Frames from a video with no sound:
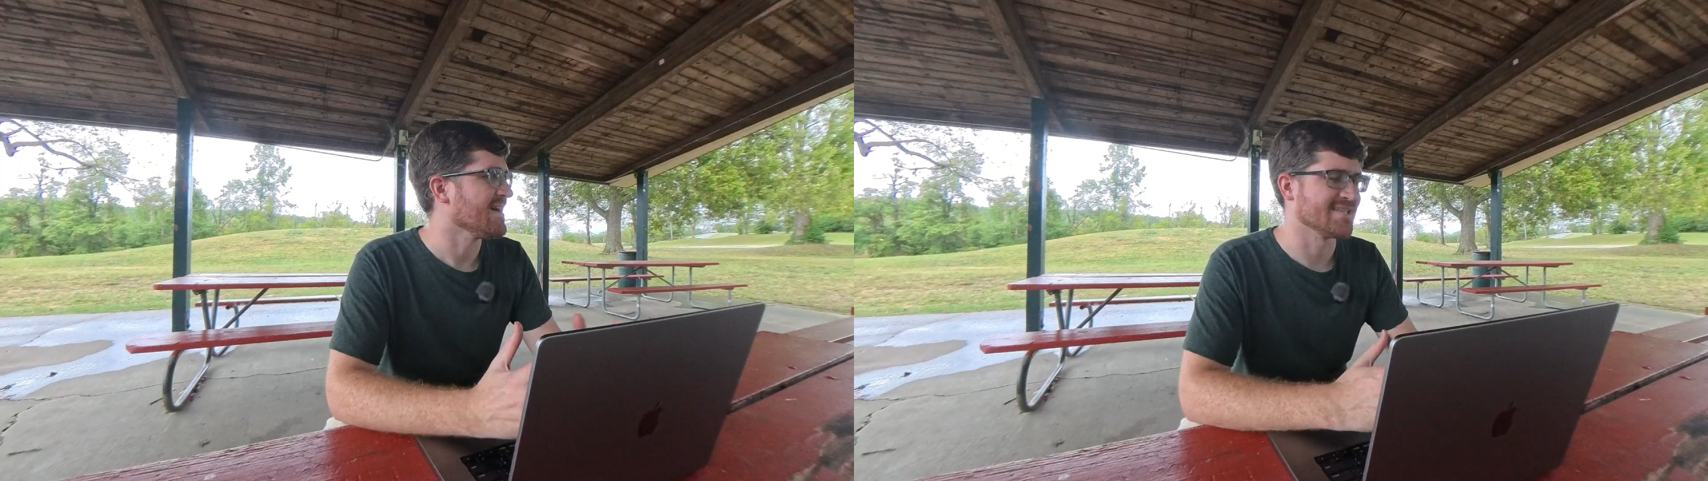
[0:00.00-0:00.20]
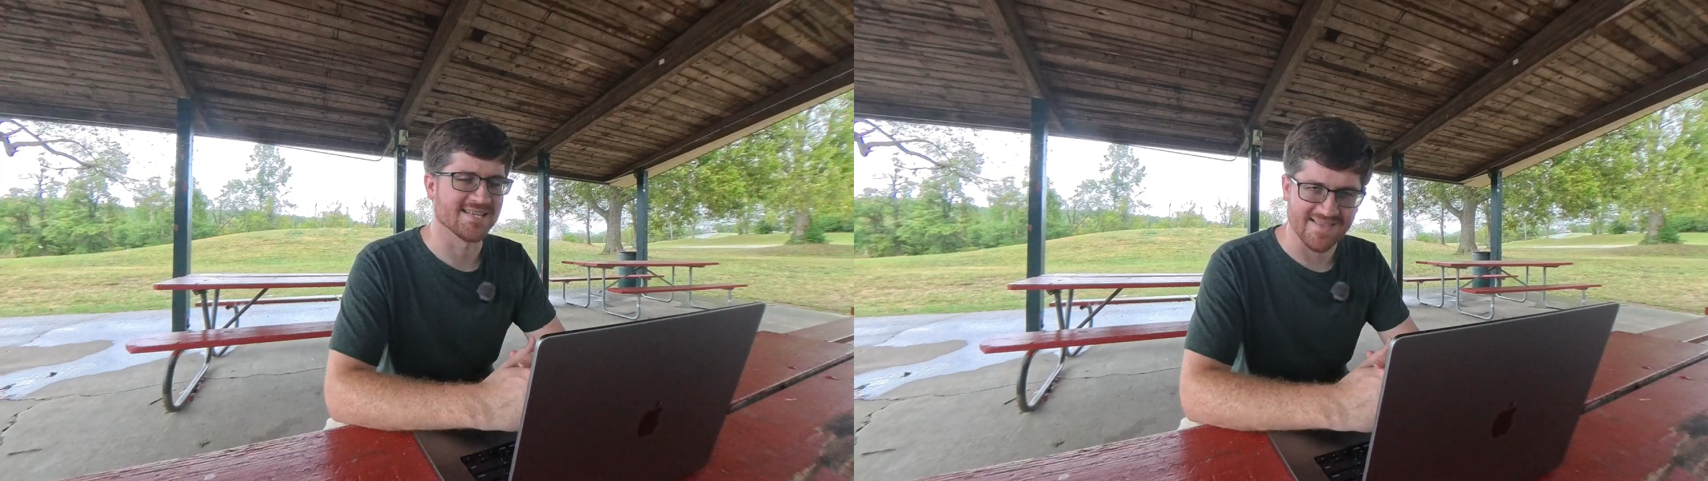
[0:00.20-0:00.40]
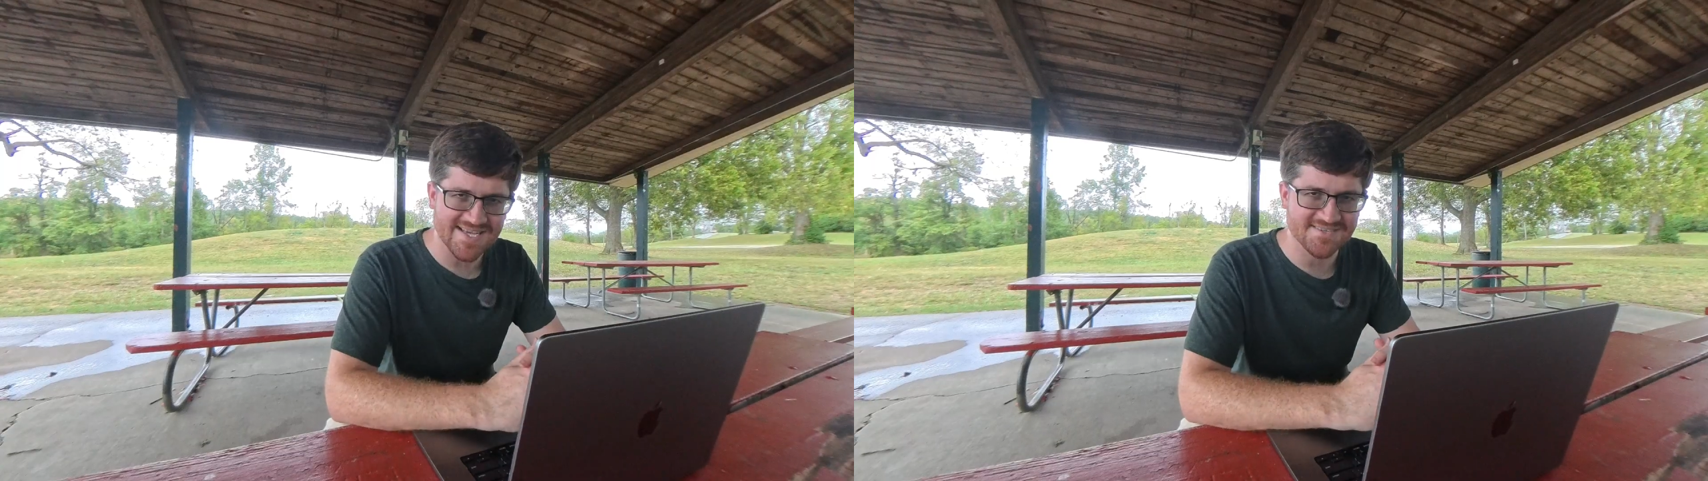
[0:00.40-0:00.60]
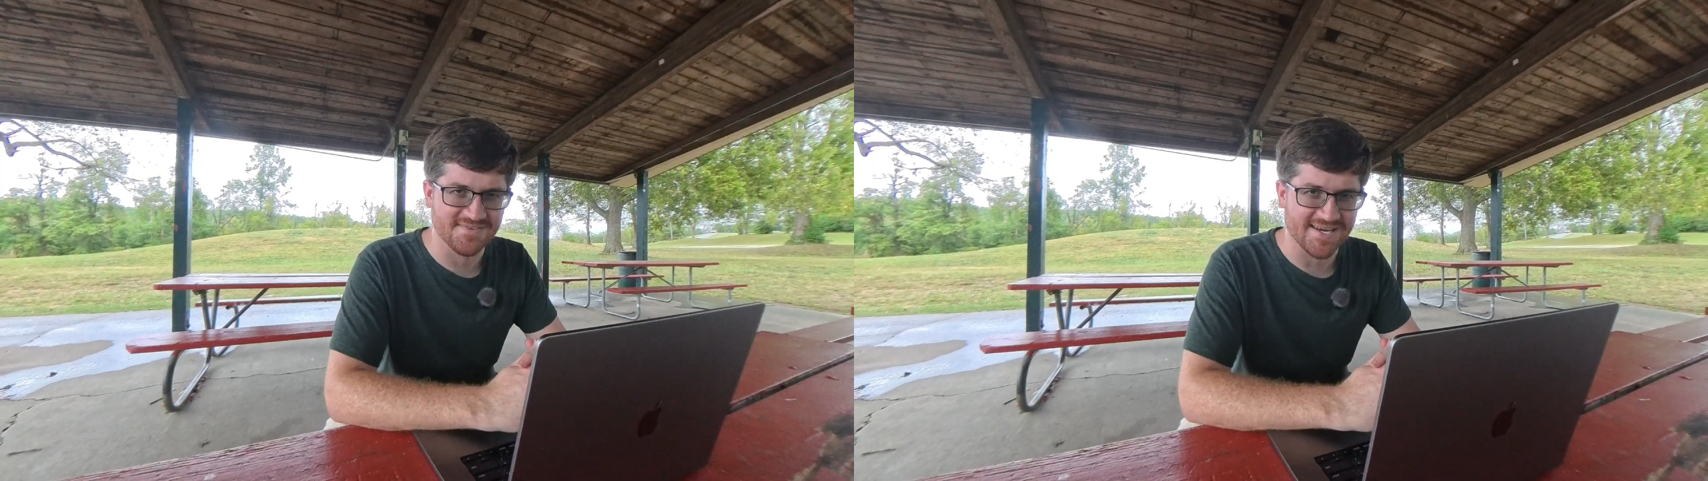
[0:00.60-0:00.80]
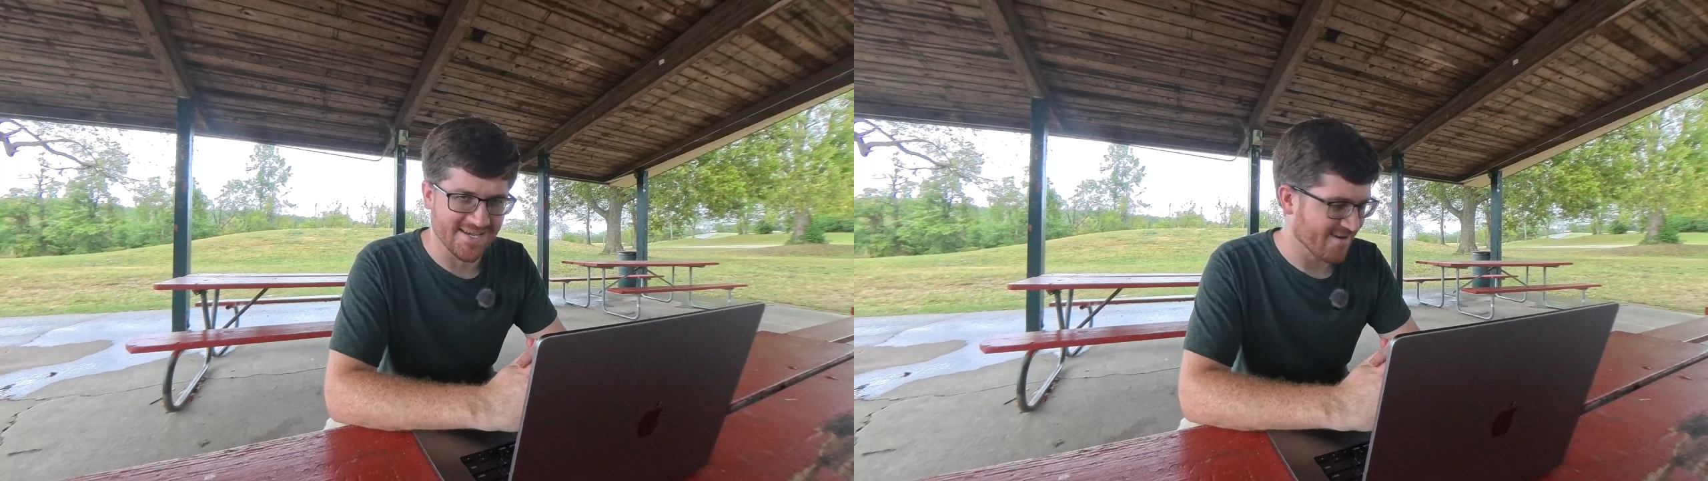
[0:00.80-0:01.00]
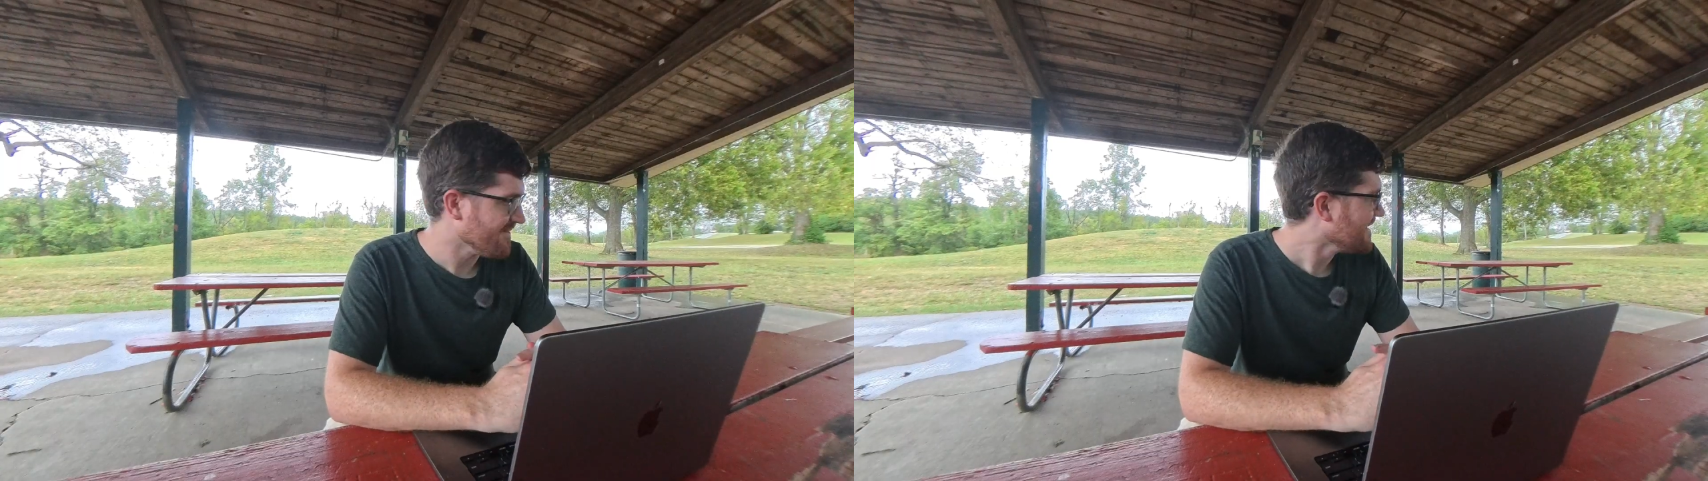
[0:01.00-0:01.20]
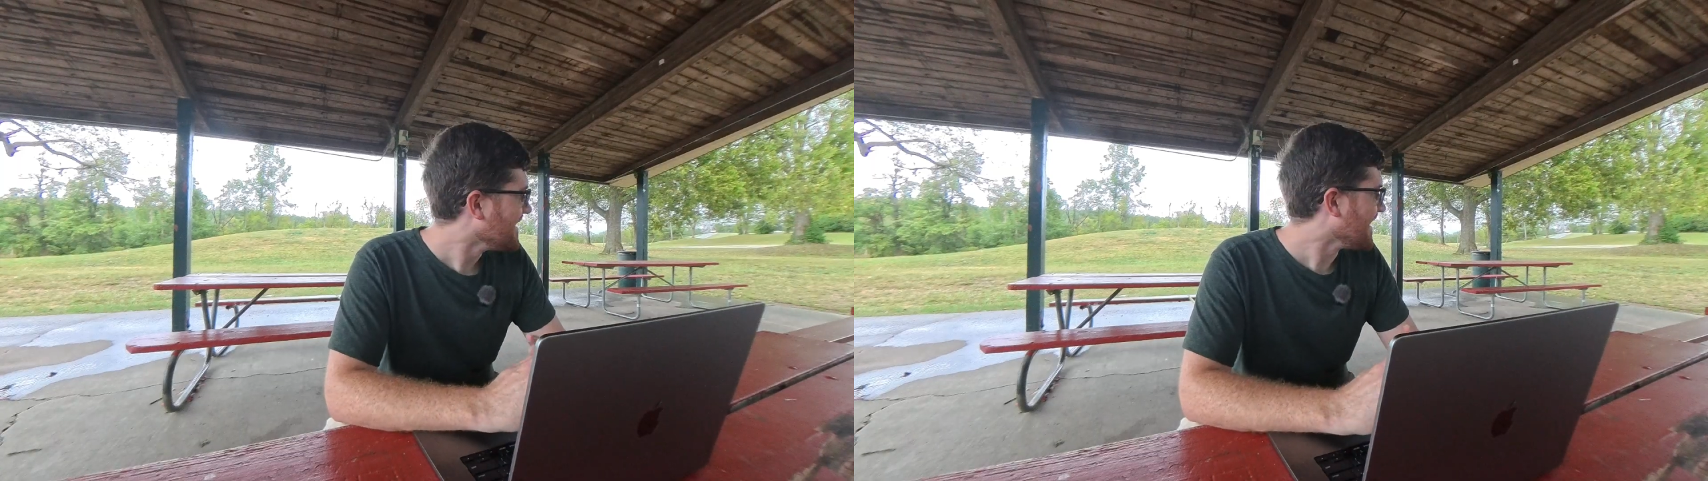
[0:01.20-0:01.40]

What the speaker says: as the last video,